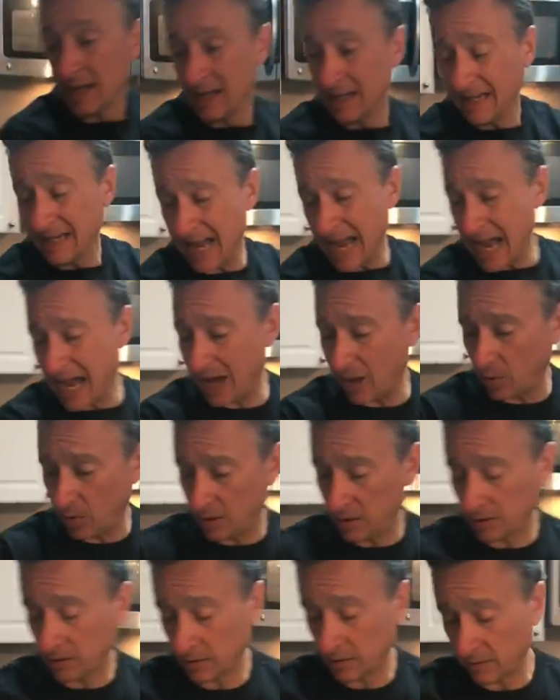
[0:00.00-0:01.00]
Now,
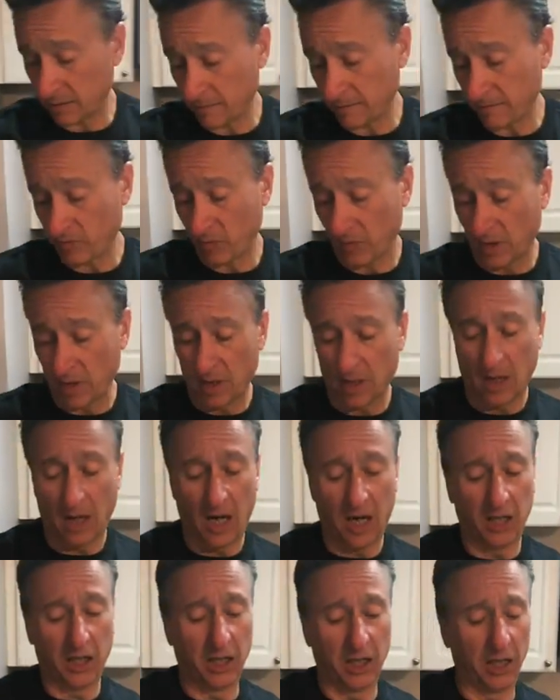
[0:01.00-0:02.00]
a
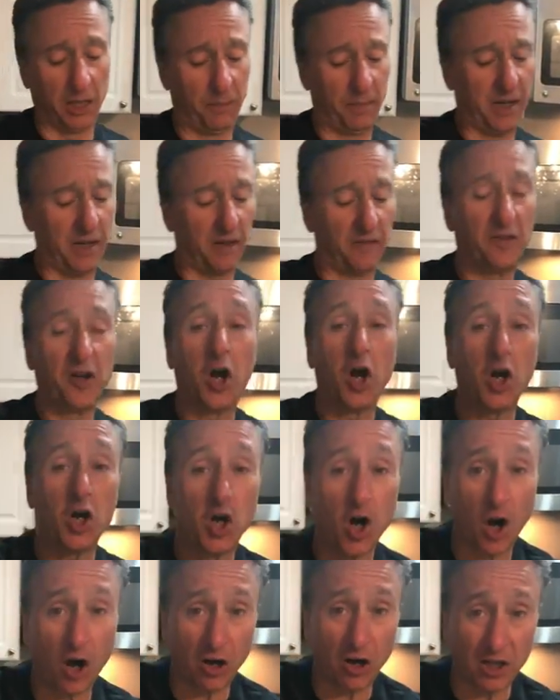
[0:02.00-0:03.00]
little bit of
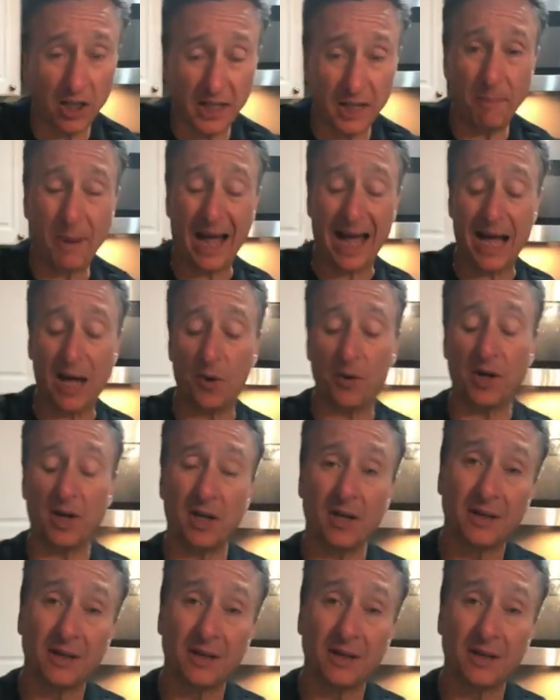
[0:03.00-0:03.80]
garlic powder.